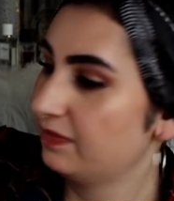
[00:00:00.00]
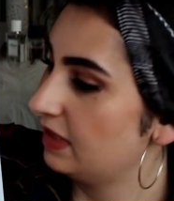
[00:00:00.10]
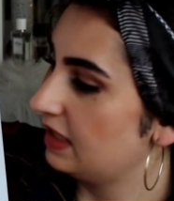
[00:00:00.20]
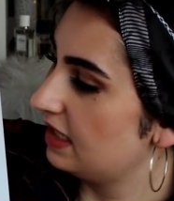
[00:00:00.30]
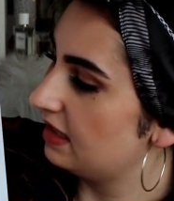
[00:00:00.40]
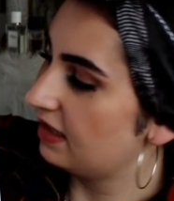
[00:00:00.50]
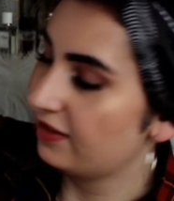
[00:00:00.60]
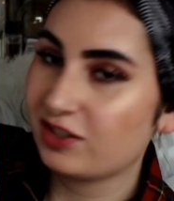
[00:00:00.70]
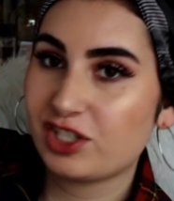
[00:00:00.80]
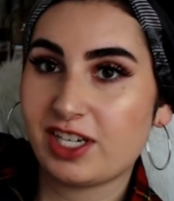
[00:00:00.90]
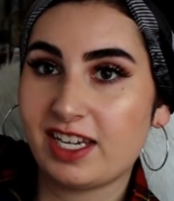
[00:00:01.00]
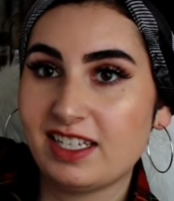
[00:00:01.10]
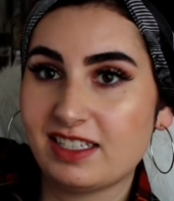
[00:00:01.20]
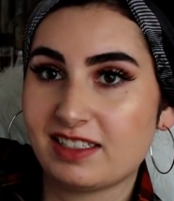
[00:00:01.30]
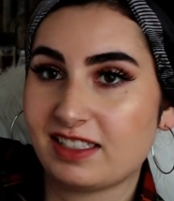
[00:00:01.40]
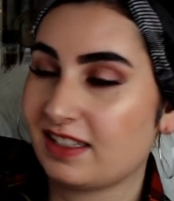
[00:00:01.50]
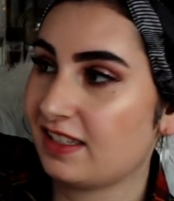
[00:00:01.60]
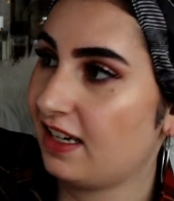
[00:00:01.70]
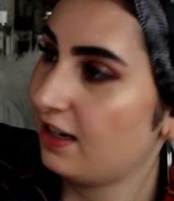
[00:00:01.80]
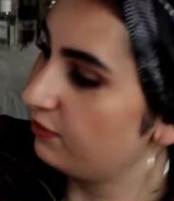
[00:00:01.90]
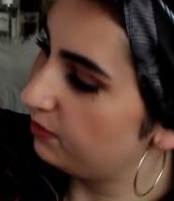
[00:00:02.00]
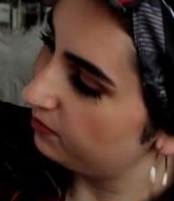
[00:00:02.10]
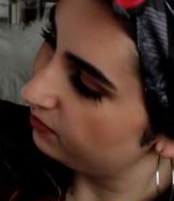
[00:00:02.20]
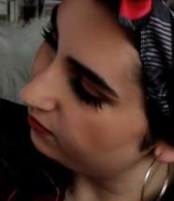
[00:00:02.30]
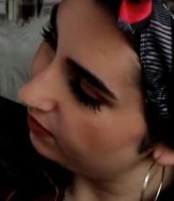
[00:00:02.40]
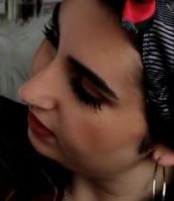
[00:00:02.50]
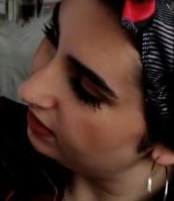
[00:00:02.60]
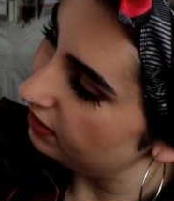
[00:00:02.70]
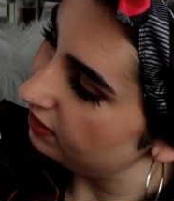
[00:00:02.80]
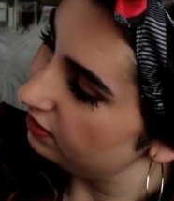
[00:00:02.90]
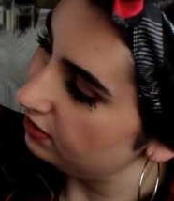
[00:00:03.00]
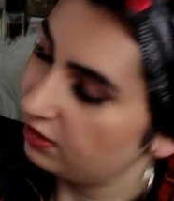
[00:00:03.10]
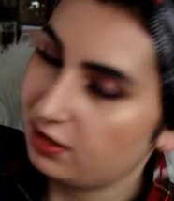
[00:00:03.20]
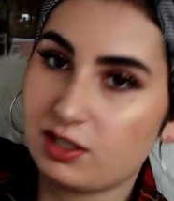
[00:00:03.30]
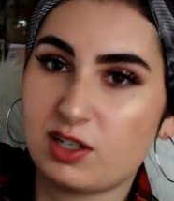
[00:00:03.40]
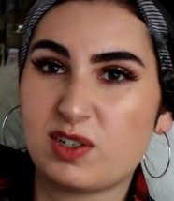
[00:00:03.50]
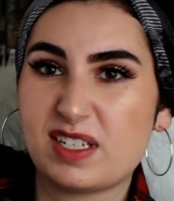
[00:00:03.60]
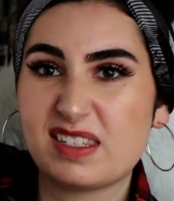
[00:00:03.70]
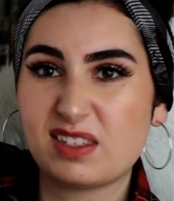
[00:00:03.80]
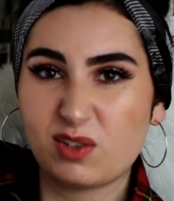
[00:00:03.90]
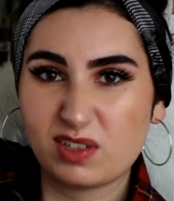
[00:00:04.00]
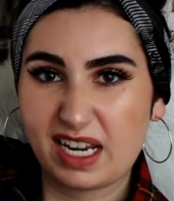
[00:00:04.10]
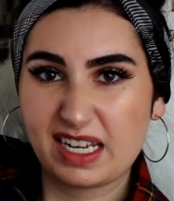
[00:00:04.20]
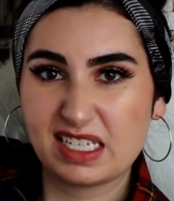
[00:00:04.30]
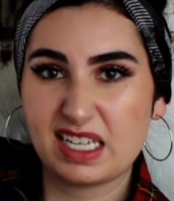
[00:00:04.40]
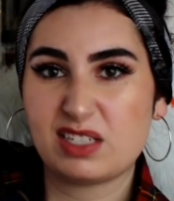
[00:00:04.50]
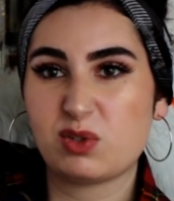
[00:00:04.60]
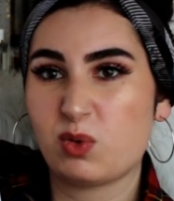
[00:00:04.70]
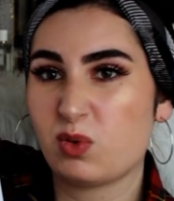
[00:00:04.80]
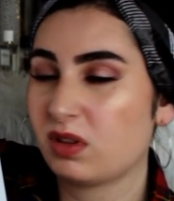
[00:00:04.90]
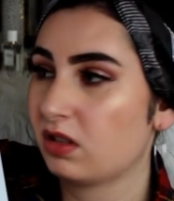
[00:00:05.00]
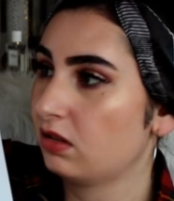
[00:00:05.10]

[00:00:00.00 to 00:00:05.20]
it's a silver shade. See that one right here? This is not handy at all.